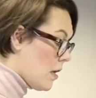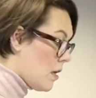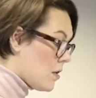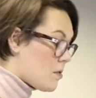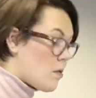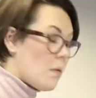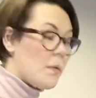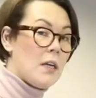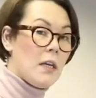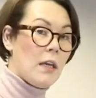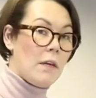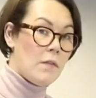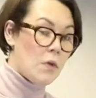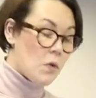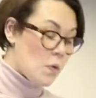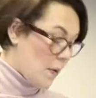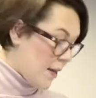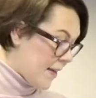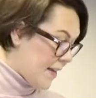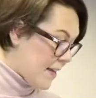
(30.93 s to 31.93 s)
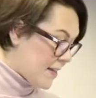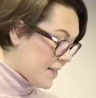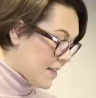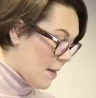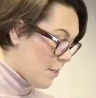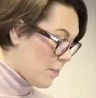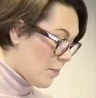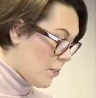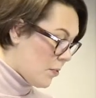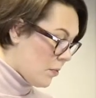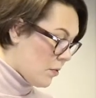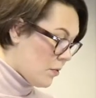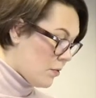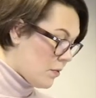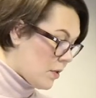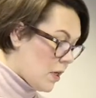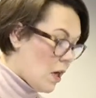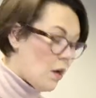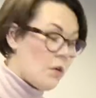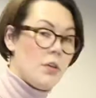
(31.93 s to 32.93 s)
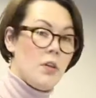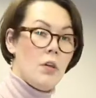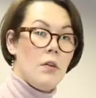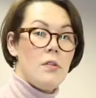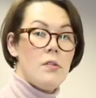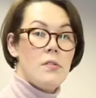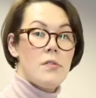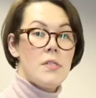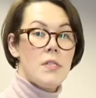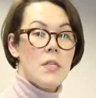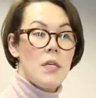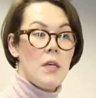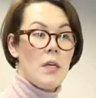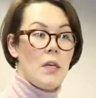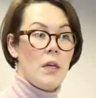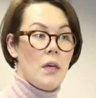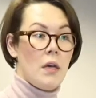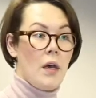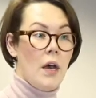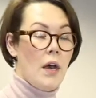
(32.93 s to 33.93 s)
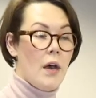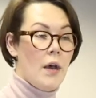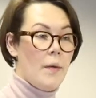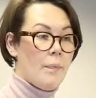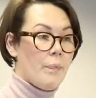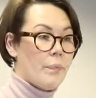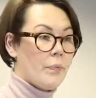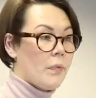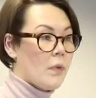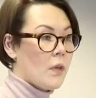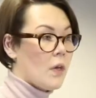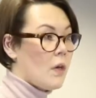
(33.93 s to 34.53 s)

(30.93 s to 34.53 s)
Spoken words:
So I'm going to give you a quick example, and I'll use I'm